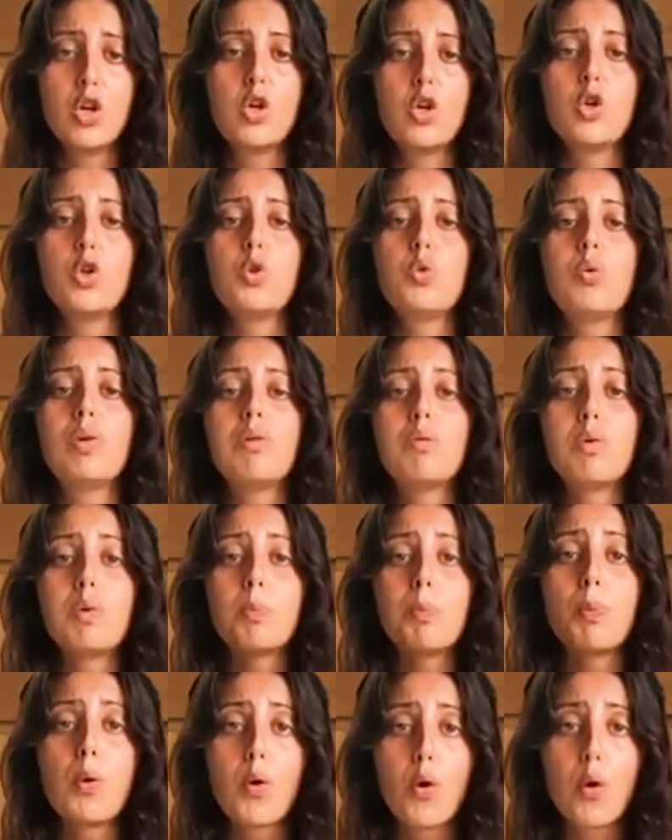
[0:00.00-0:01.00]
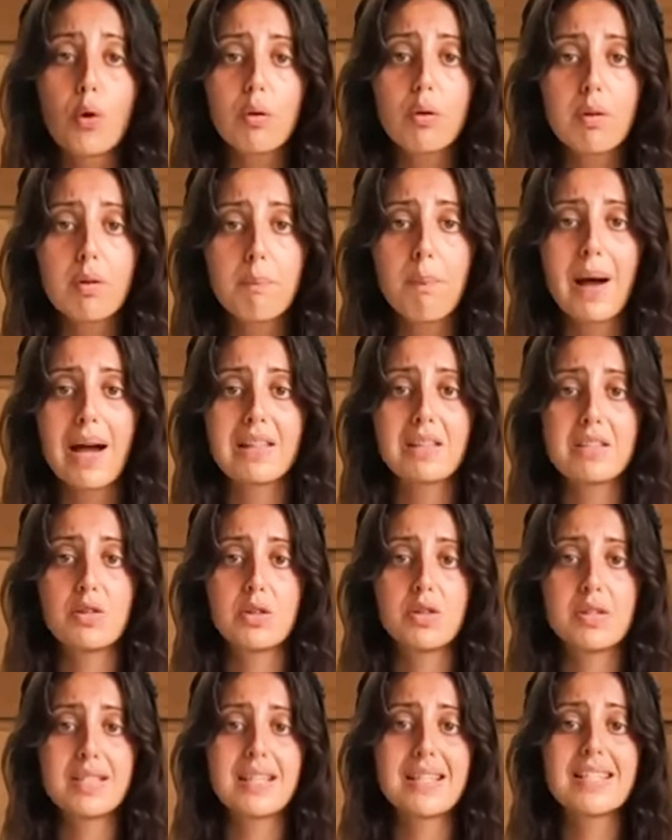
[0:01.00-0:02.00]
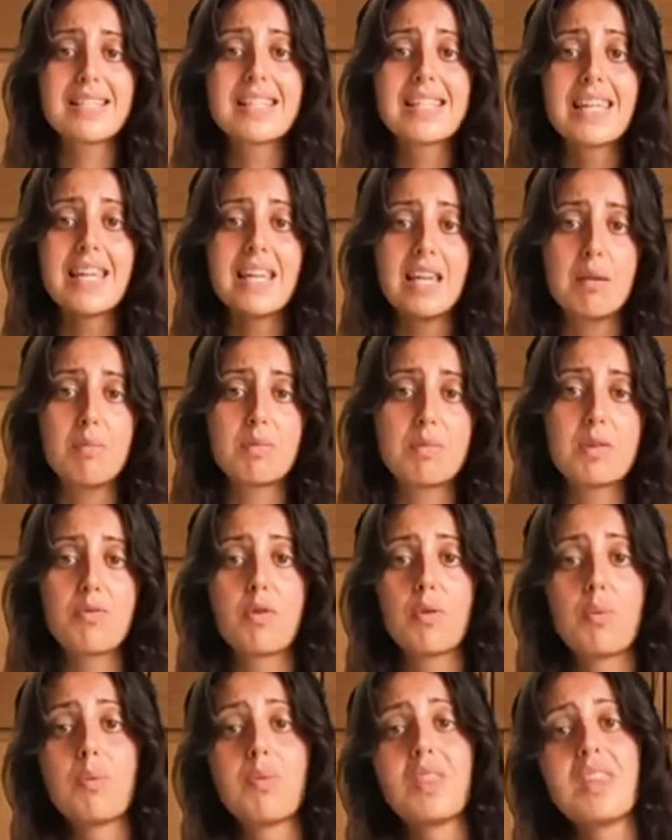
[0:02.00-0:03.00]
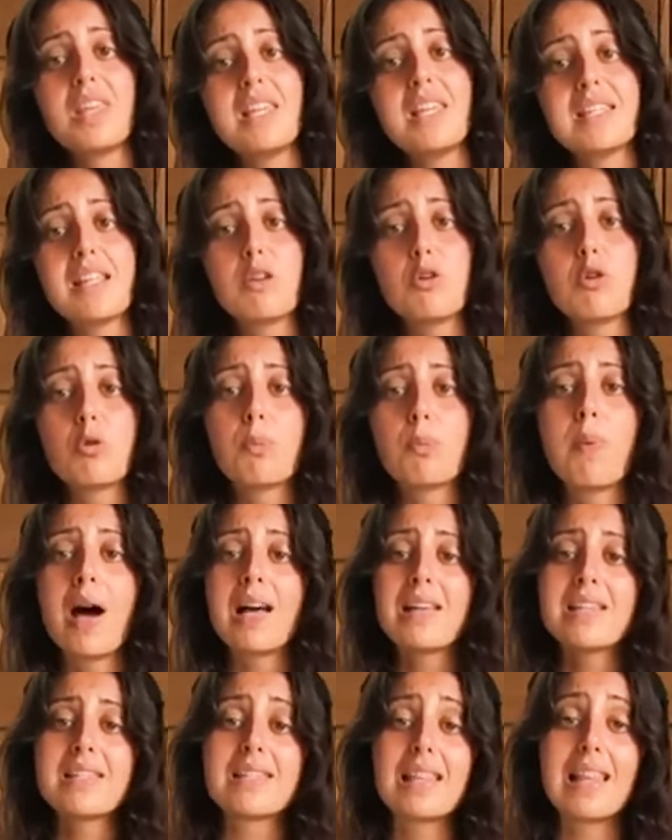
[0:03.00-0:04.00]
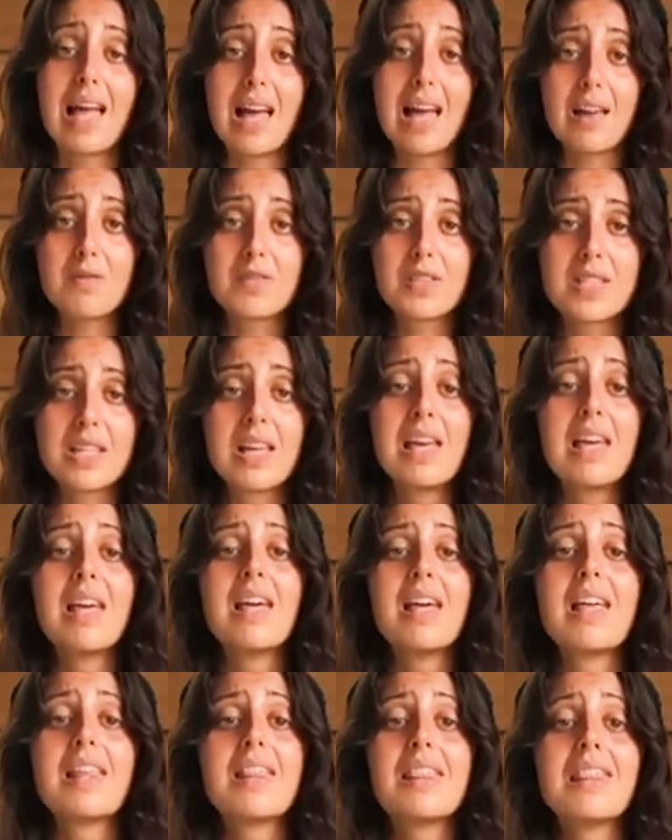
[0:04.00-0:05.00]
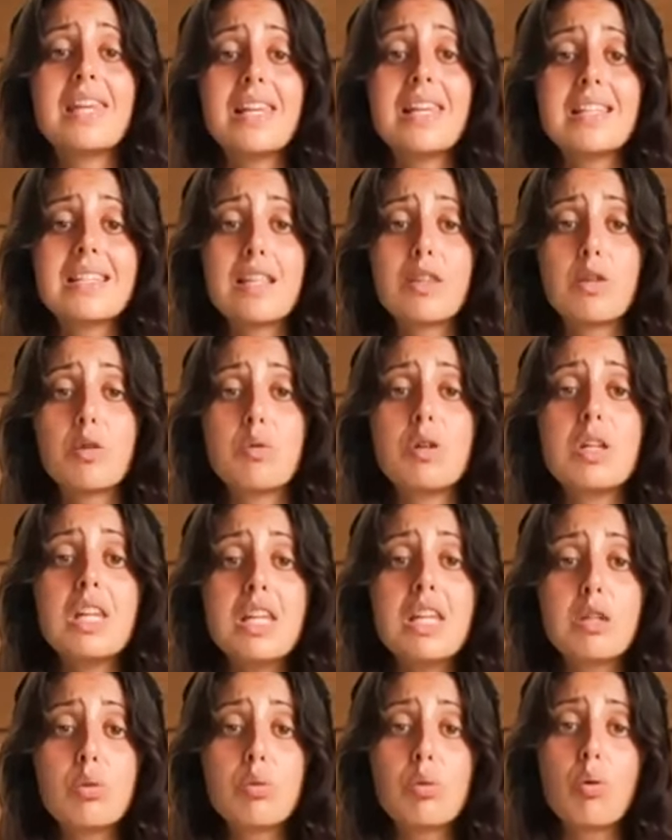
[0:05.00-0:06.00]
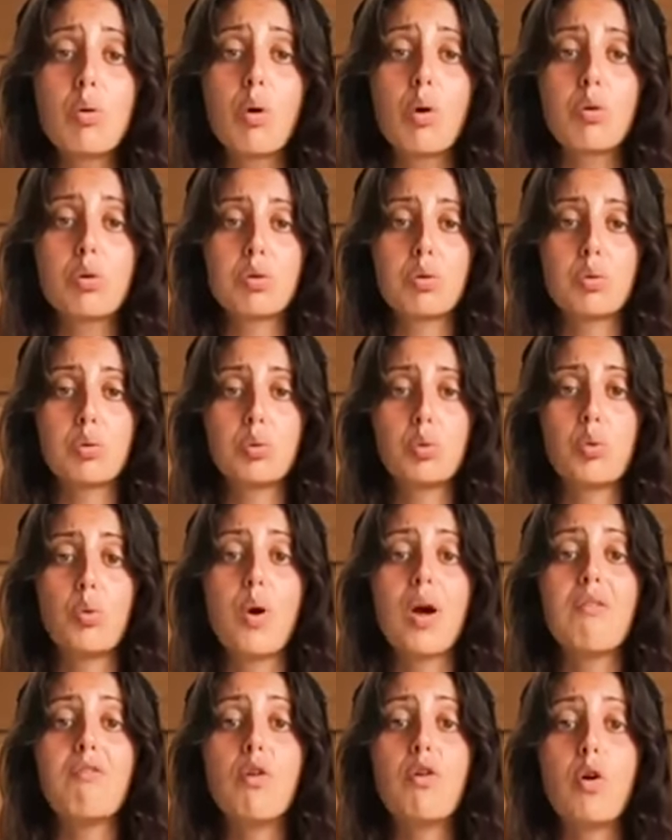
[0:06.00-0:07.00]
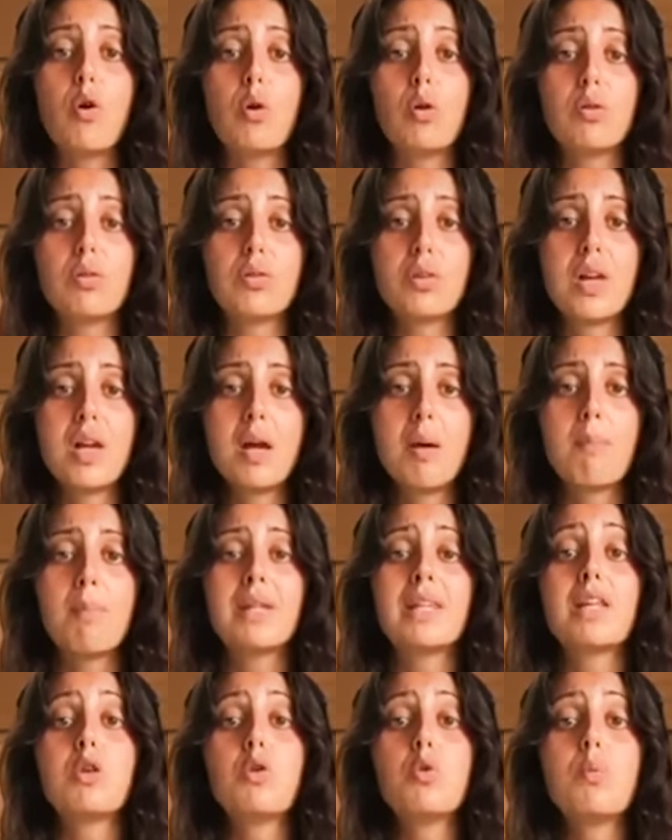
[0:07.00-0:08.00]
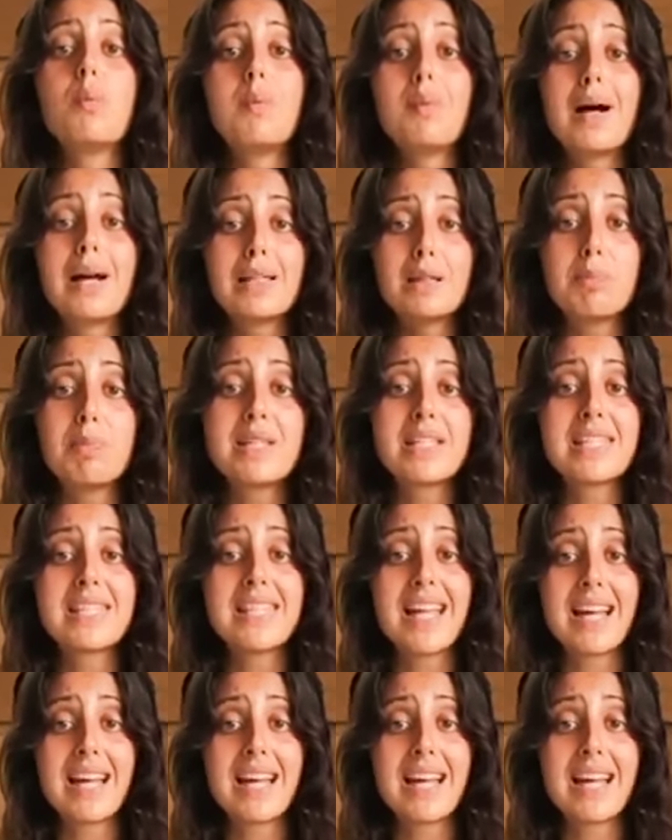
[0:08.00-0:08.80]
You will reprogram patterns and schemes from these and your past lives, things that you need to go through to evolve, but that you might be stuck